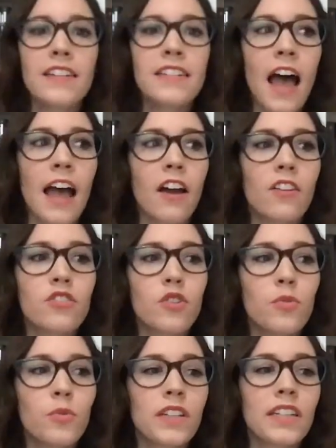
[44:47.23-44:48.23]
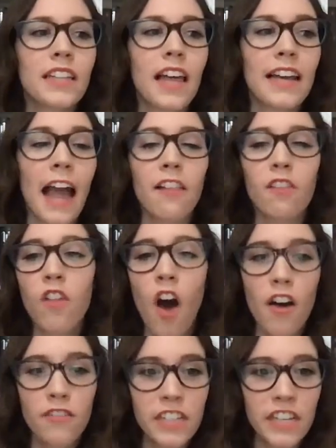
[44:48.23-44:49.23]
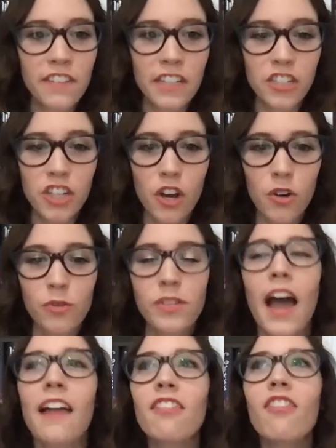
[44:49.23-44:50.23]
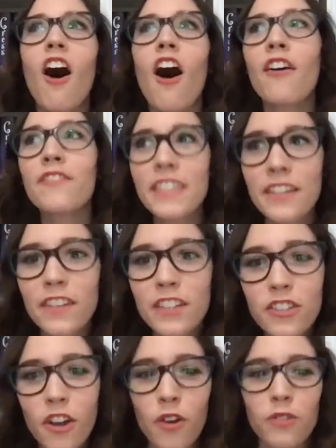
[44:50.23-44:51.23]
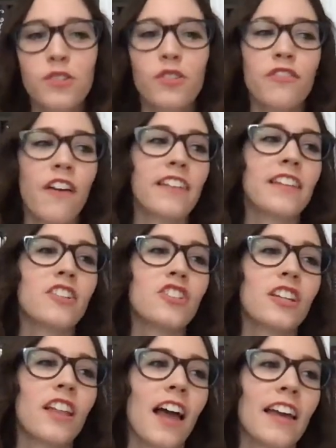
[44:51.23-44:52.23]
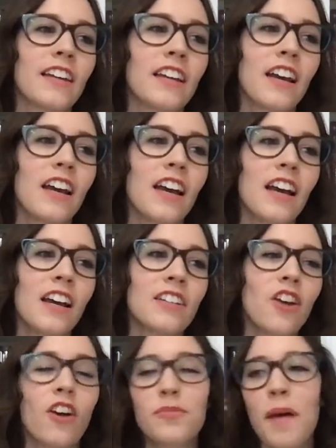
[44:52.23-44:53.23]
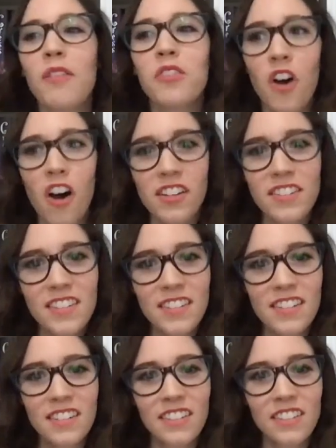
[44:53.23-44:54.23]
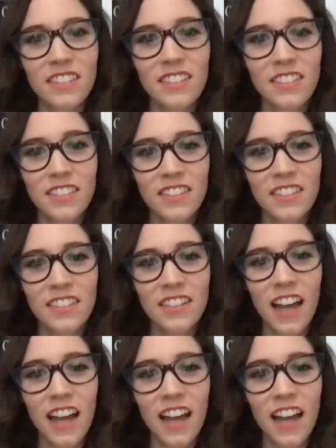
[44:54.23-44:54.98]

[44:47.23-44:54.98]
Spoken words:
I also really like, I love TV shows. I love TV shows. So the fact that she like talked about Lost, I